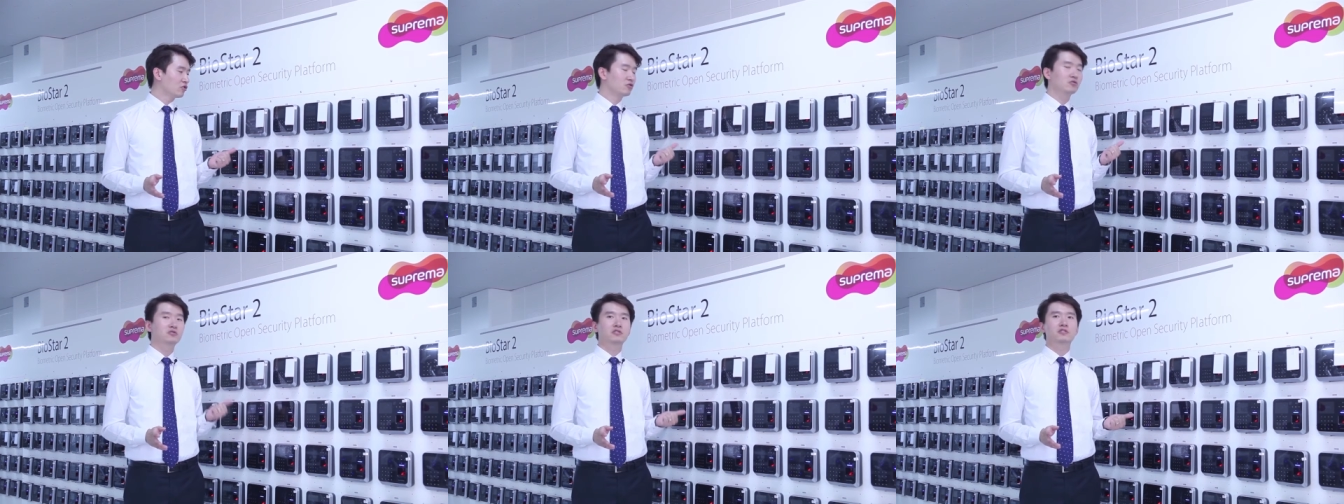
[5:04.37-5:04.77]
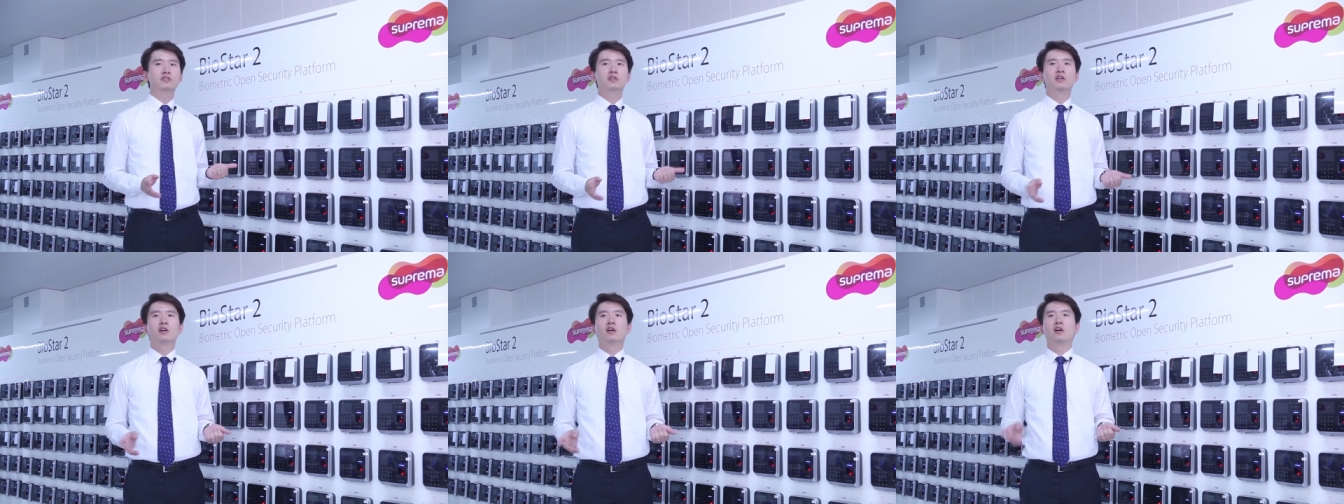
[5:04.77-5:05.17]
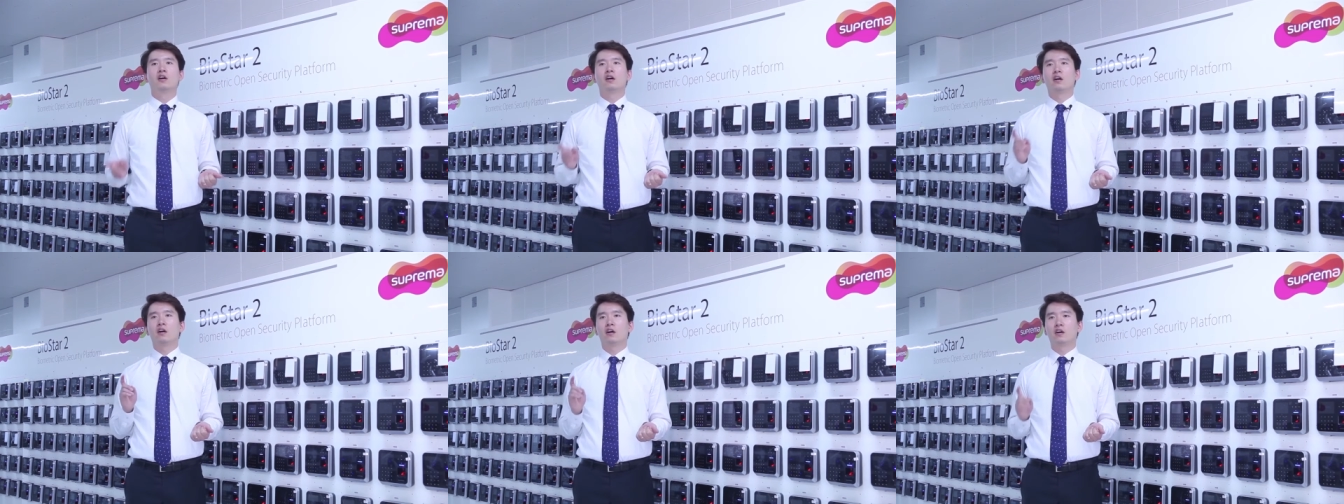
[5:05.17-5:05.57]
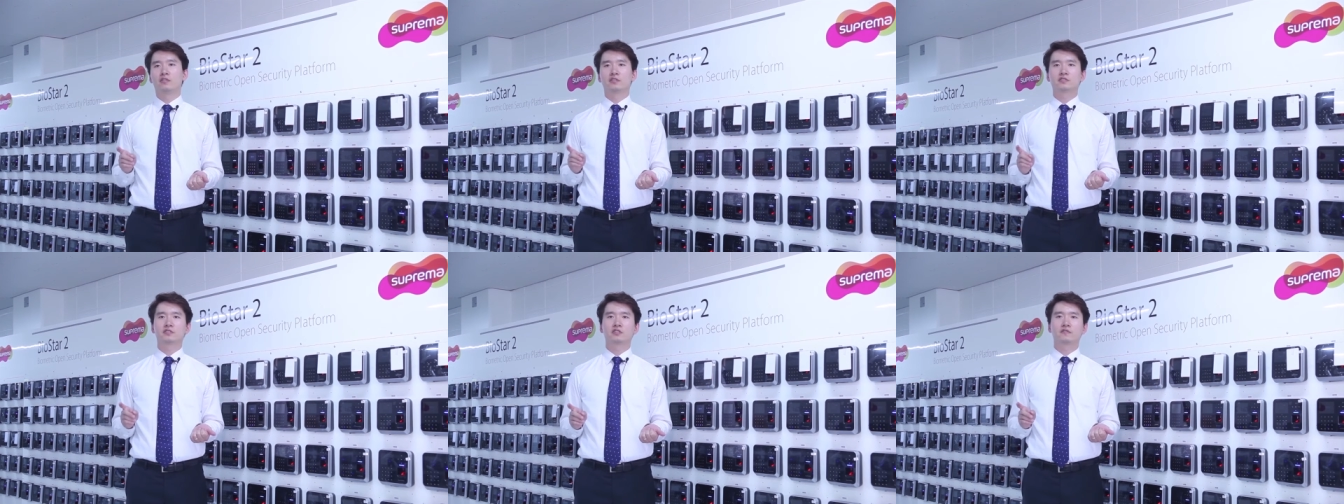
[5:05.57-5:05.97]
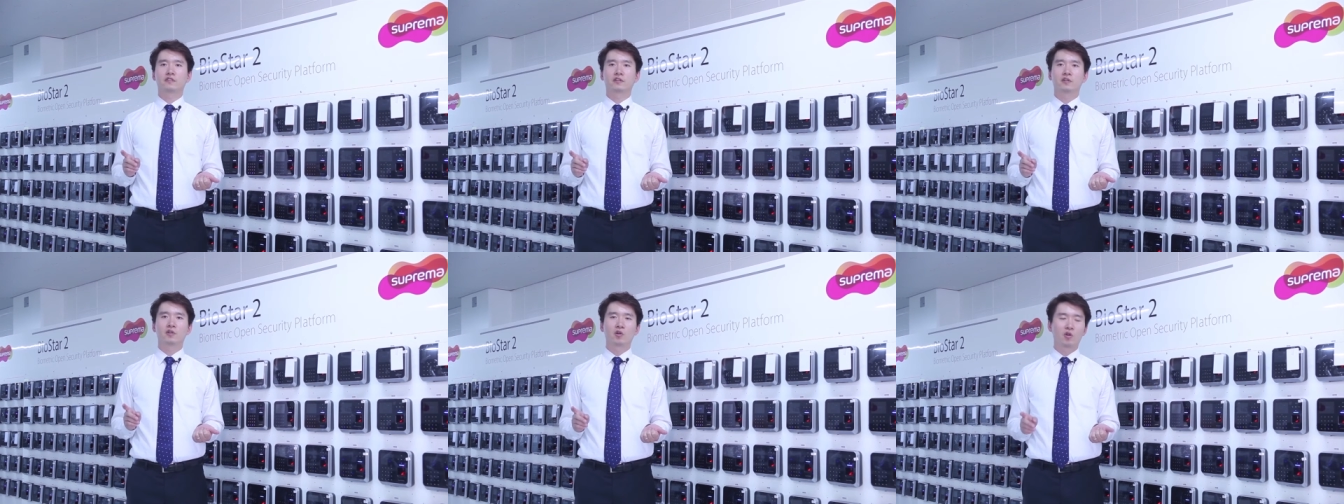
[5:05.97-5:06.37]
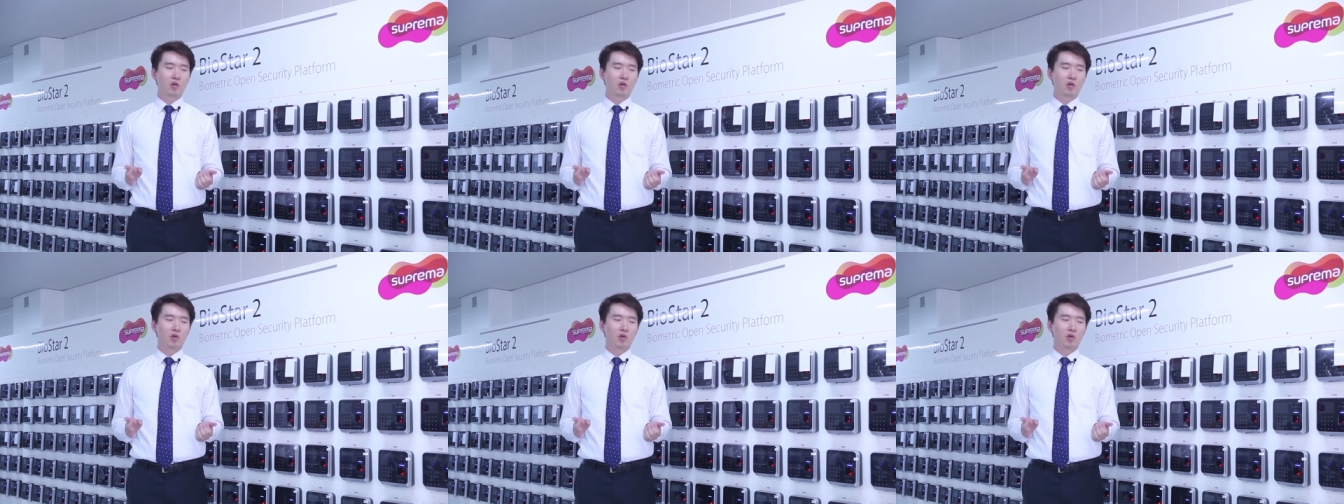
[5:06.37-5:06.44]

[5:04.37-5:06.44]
user on the server.